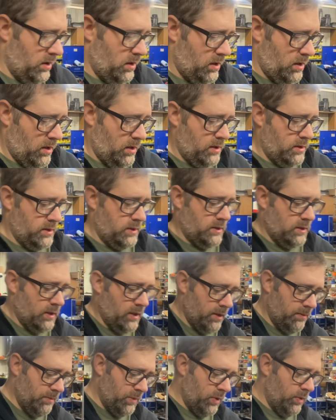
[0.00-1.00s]
I just
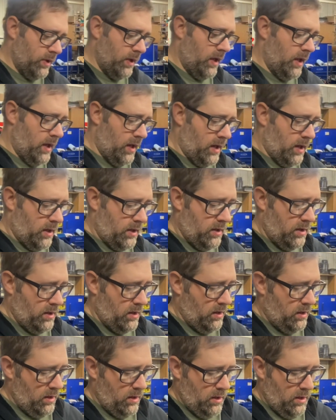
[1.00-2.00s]
let him know what I had.
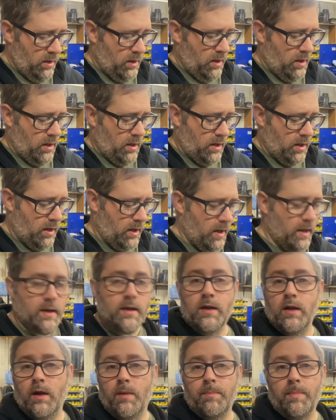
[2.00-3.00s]
I
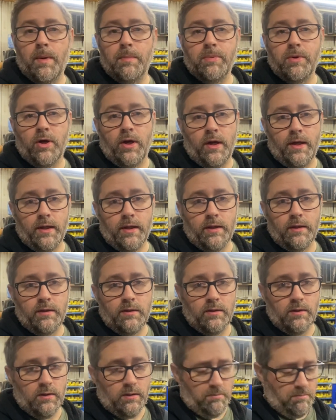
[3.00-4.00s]
ended up upgrading
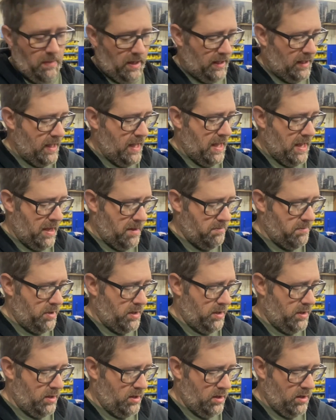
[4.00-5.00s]
my
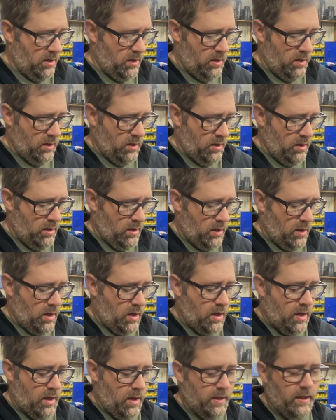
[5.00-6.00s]
cam.
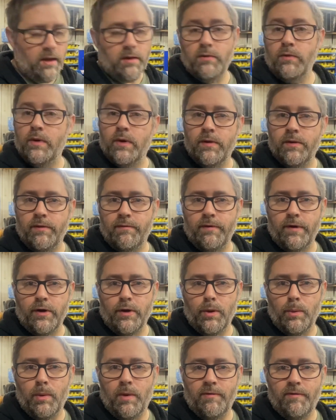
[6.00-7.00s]
I got rid of the
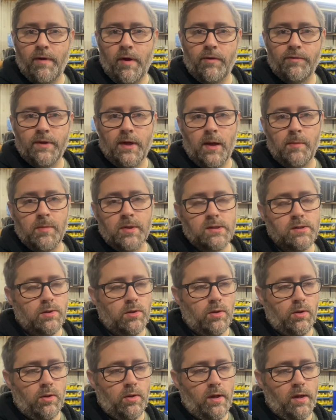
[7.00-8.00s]
variable valve timing,
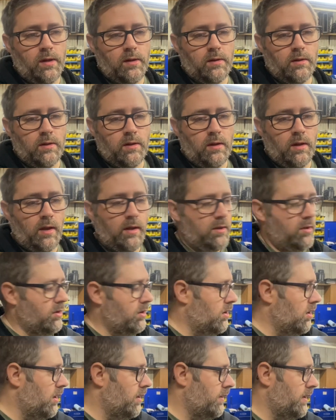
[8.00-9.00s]
so I
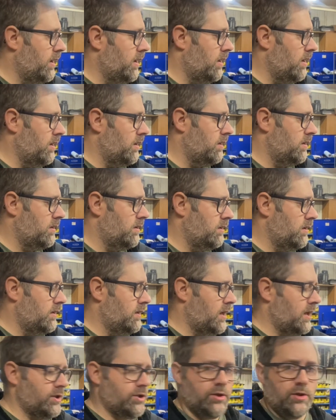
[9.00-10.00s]
took all the
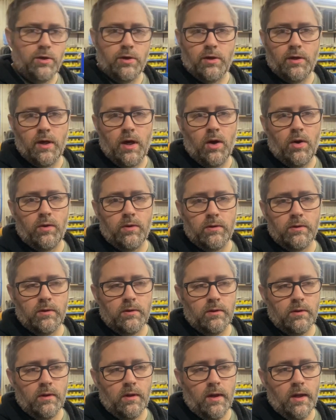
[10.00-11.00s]
tension urn out,
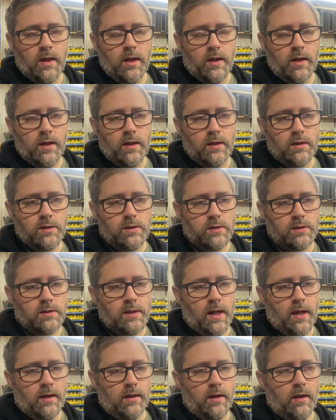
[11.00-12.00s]
and it just
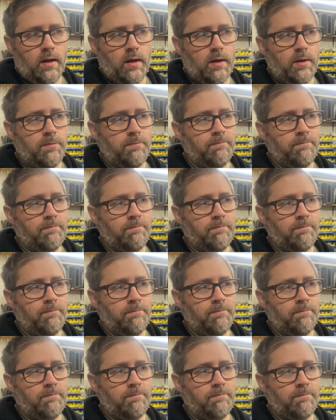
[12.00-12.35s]
had I